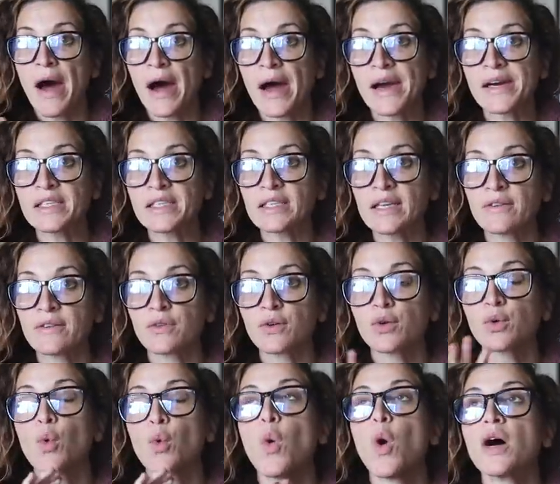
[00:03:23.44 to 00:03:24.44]
I
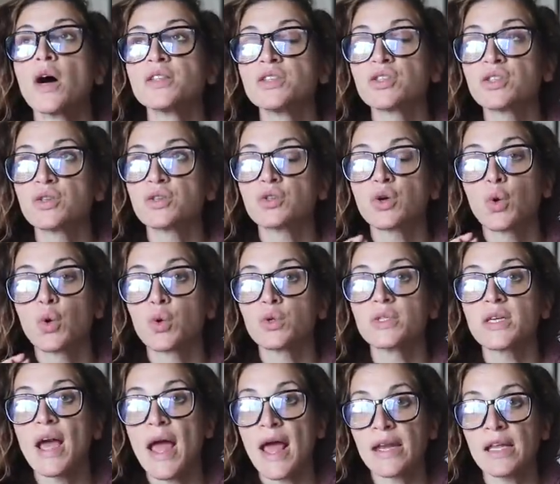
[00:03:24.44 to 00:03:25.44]
never once
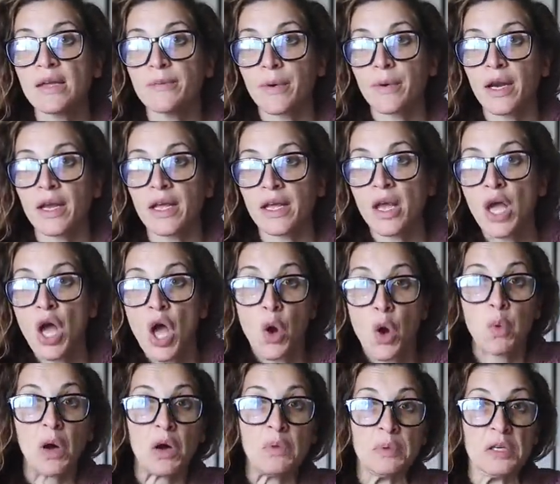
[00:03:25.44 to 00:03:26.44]
told anybody,
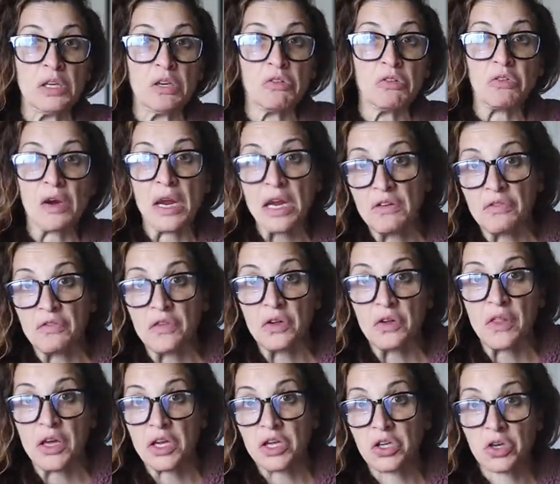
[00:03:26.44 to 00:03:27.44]
well, be
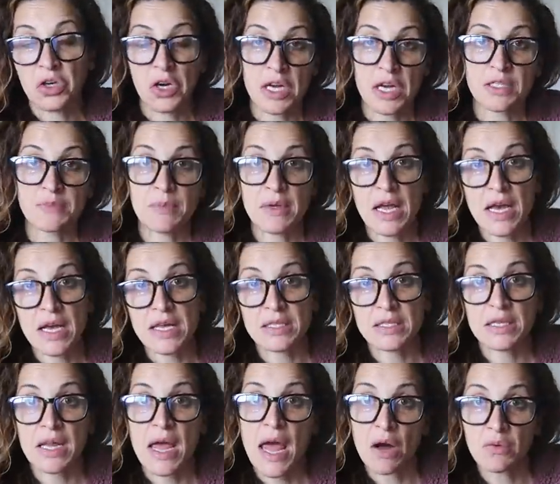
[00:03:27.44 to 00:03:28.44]
grateful that your husband has
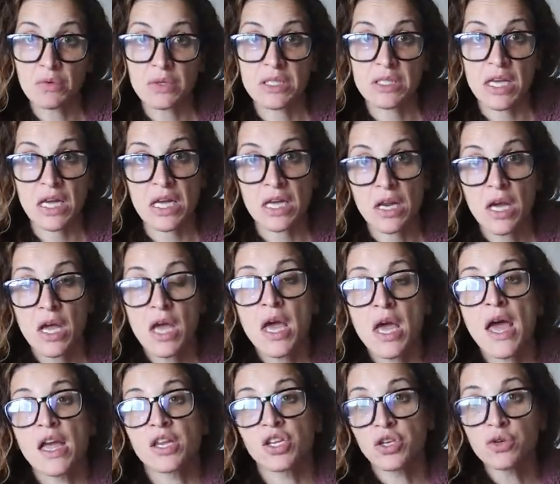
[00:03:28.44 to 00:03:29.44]
an out date
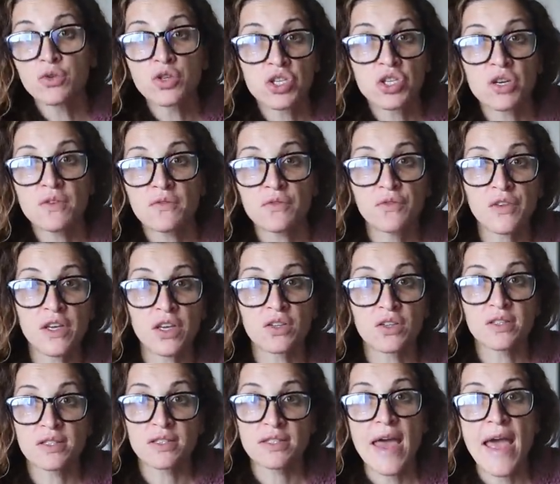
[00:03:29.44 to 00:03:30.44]
and you shouldn't feel
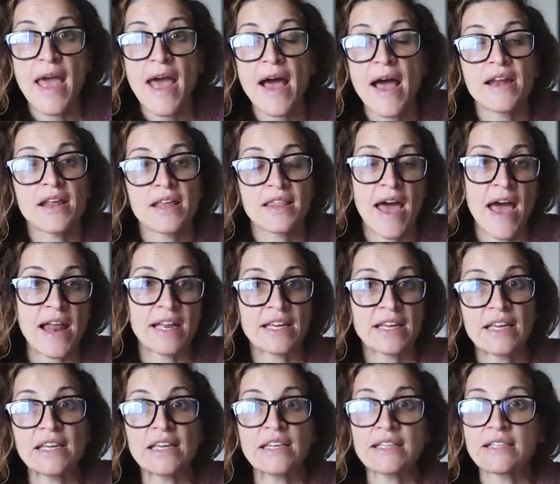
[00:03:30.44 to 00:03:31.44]
sad that
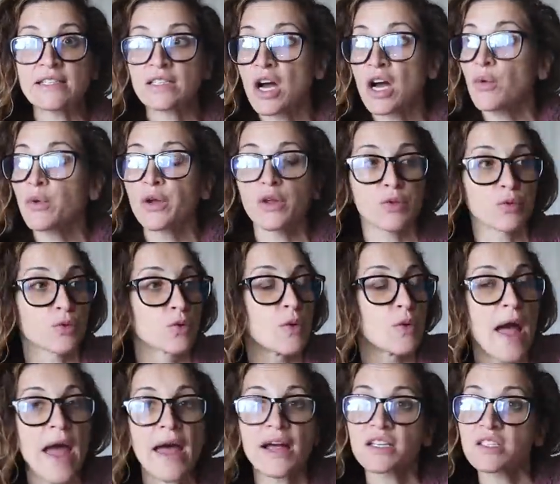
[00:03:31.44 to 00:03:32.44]
he's going
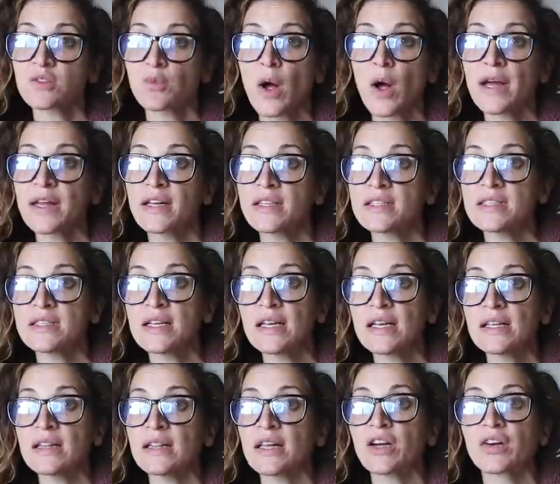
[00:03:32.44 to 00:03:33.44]
through X, Y, and
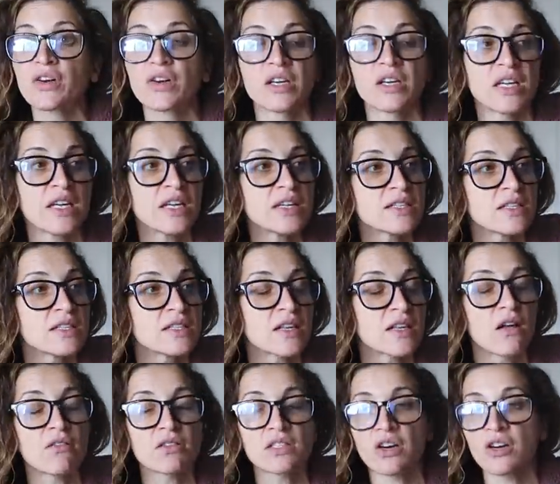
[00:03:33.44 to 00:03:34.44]
Z in there and he's in
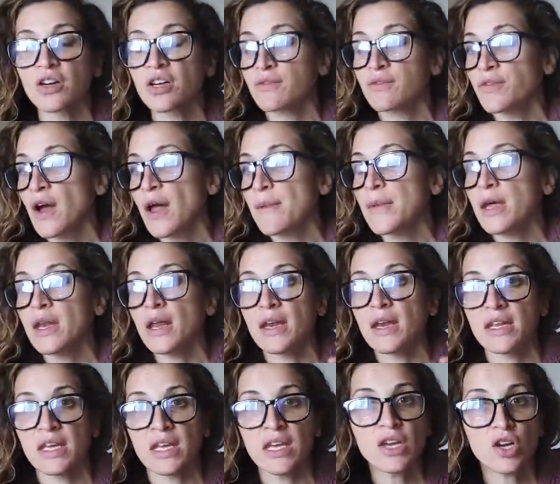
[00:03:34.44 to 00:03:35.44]
solitary confinement
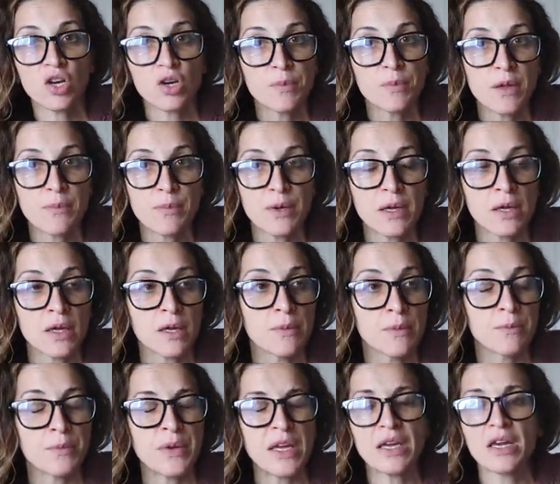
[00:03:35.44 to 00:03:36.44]
and he could be
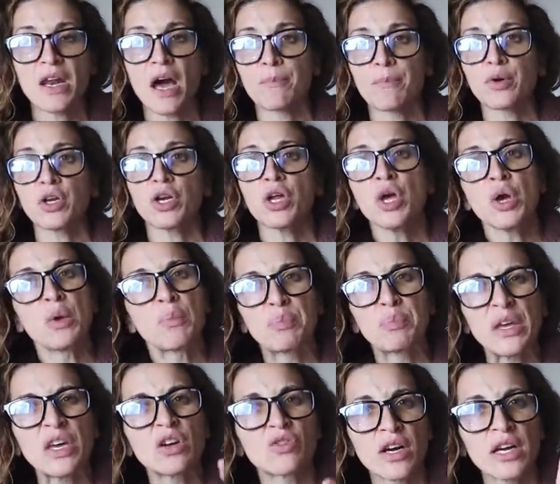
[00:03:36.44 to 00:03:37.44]
beat, beaten up, but
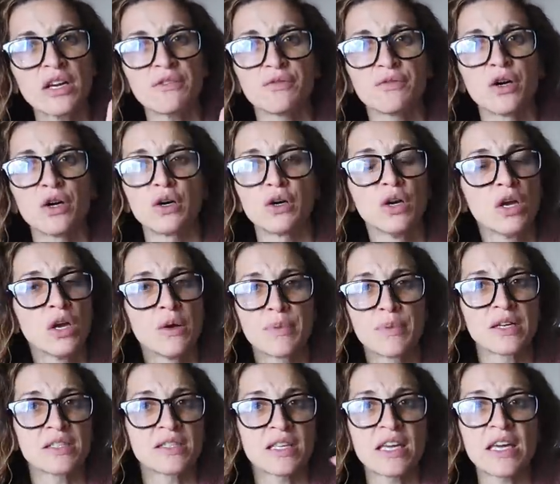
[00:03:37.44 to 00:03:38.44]
be grateful
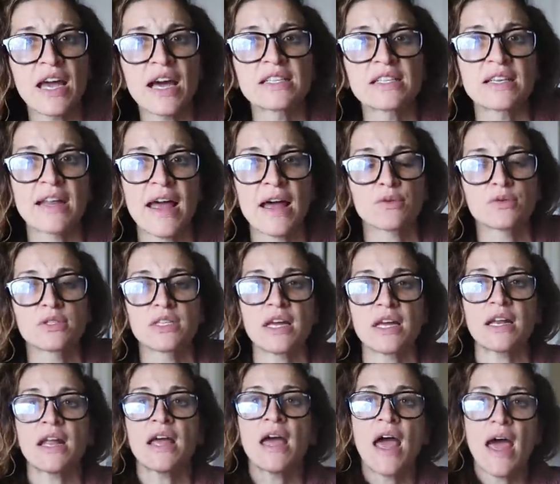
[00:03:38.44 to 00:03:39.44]
because he has an out
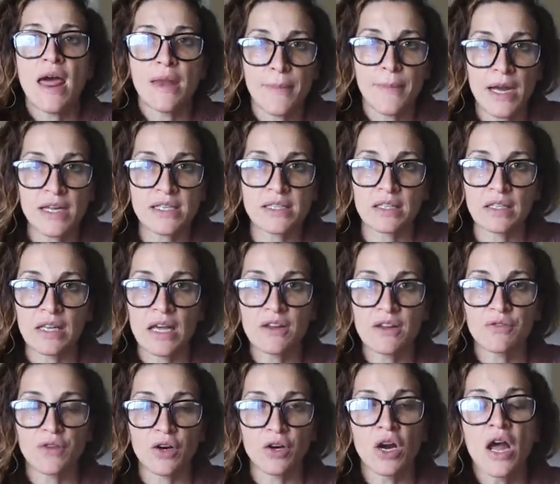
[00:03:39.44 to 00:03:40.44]
date and mine's a
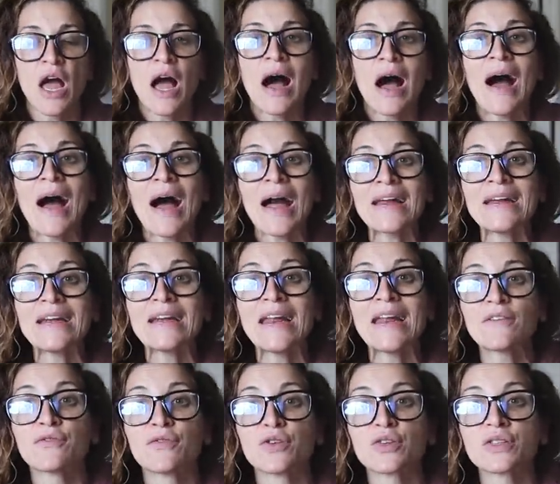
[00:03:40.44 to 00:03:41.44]
lifer. I
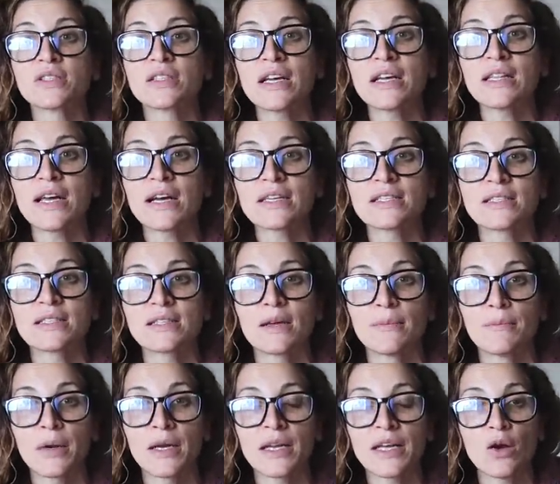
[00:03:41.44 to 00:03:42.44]
never said that to
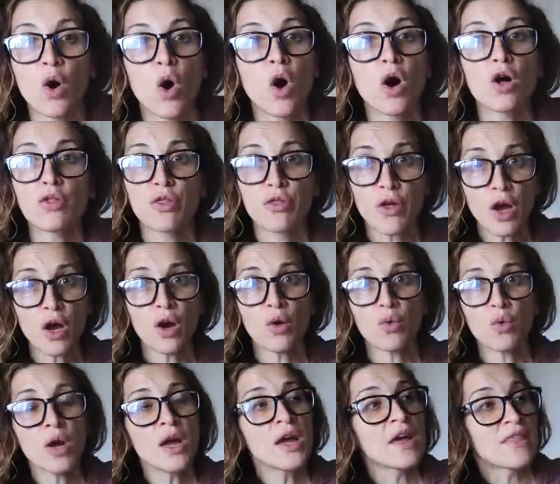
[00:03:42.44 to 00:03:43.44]
somebody,
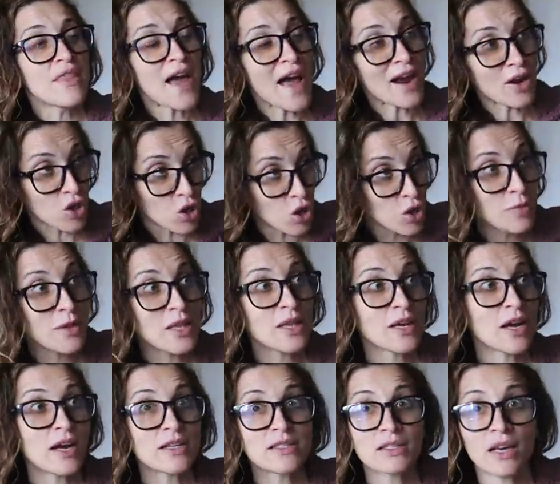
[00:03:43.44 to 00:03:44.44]
although that could be the
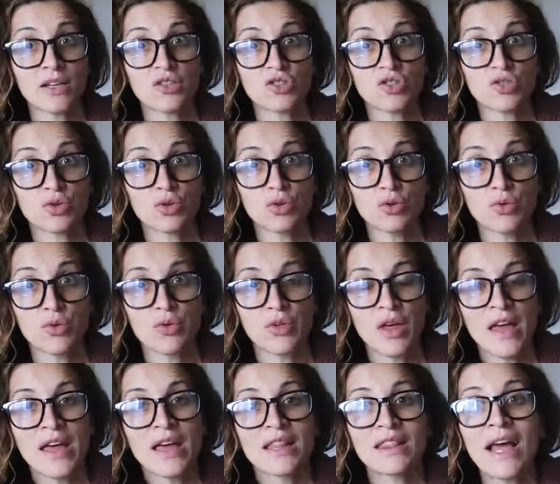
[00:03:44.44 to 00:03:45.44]
God's honest truth.
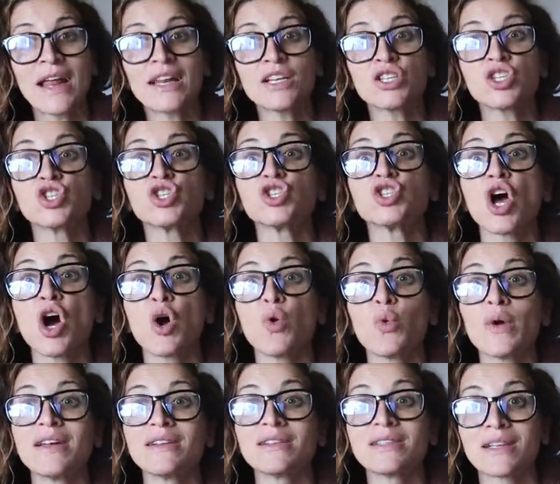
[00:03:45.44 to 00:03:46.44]
That is
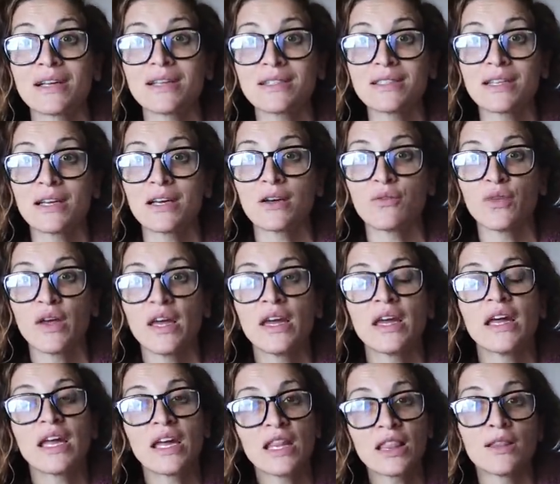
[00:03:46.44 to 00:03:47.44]
so insensitive
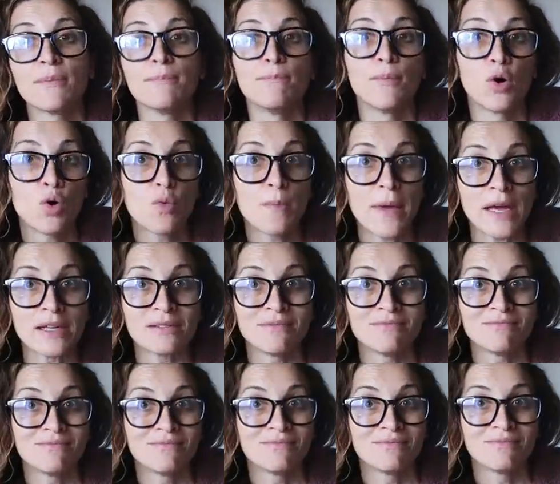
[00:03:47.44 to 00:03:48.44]
in the moment.